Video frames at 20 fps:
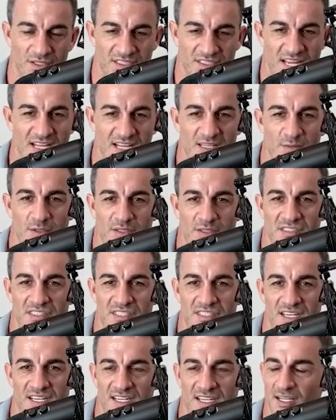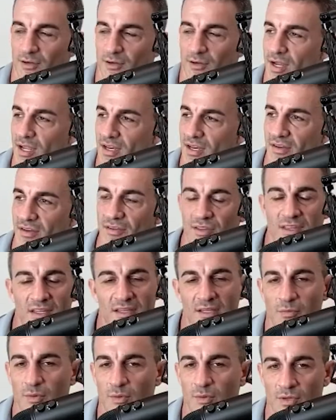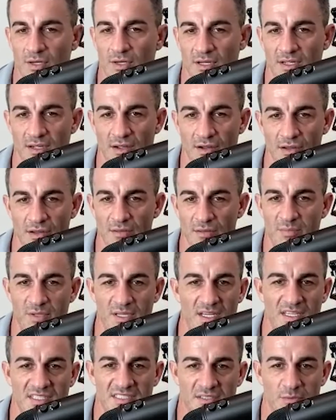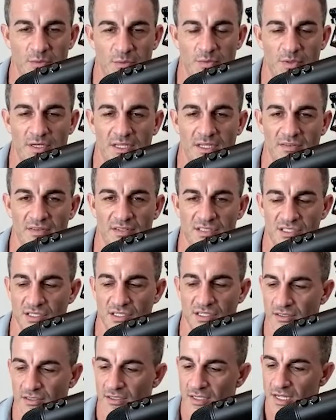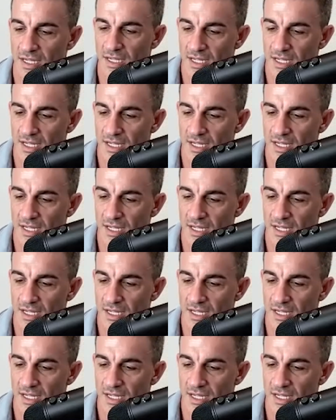exactly what to say to get around everything that we want to, all the BS that we want to give each other.